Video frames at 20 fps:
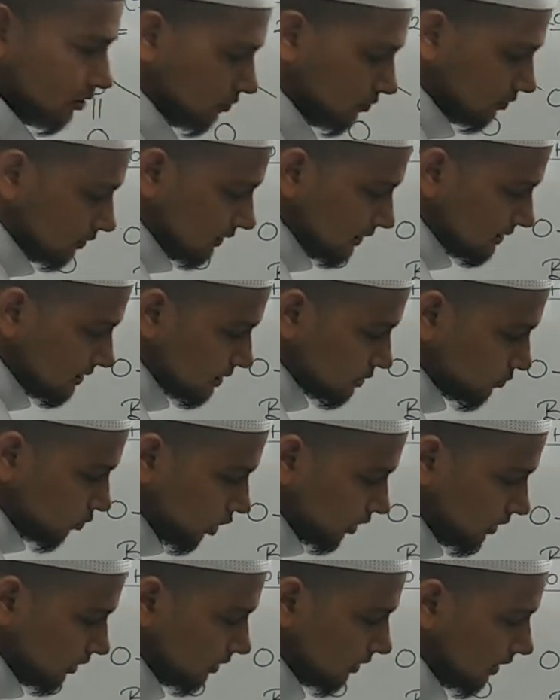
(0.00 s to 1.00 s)
This is
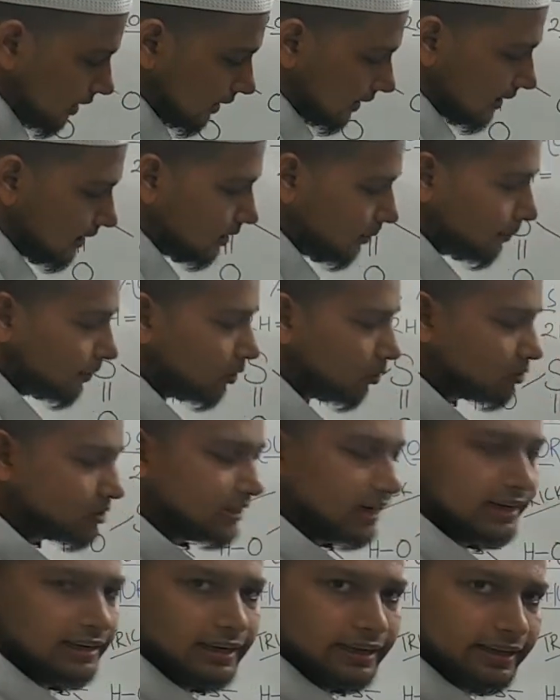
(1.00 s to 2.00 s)
what? Again a
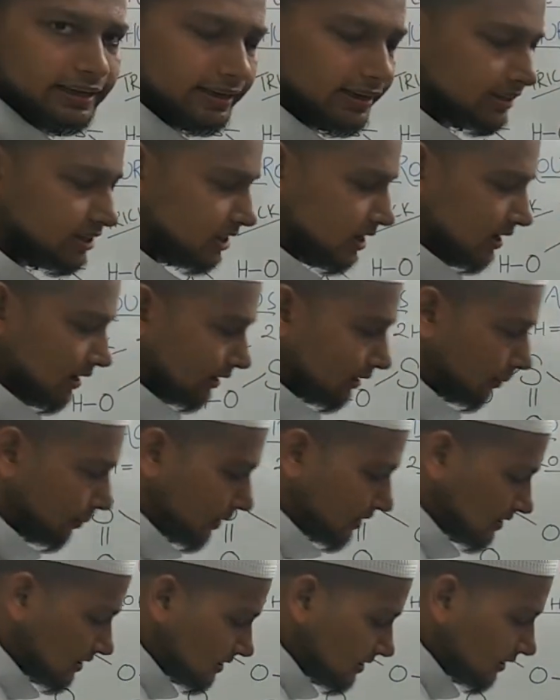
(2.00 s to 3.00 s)
peroxide linkage. The
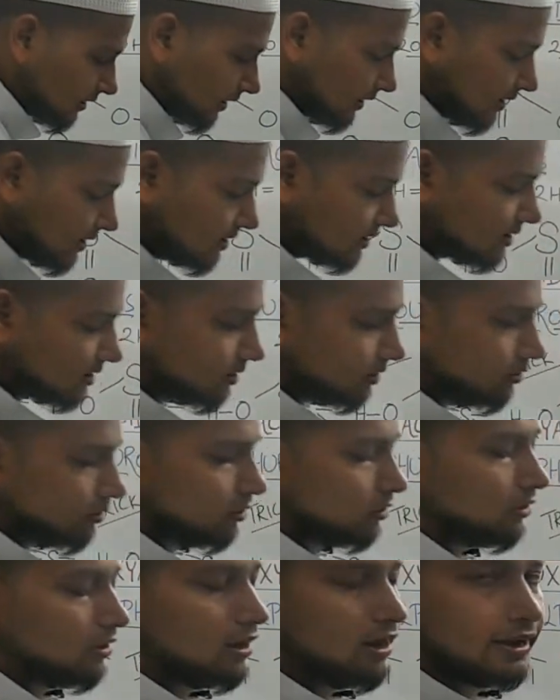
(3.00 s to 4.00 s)
basicity is
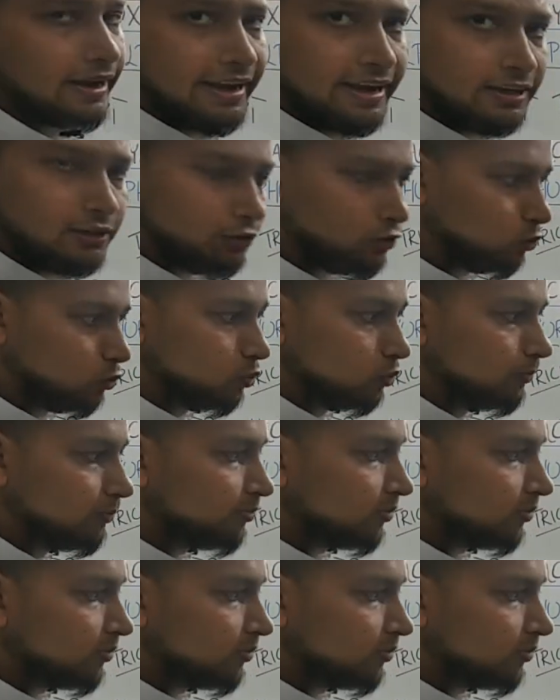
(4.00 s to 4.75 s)
again 2.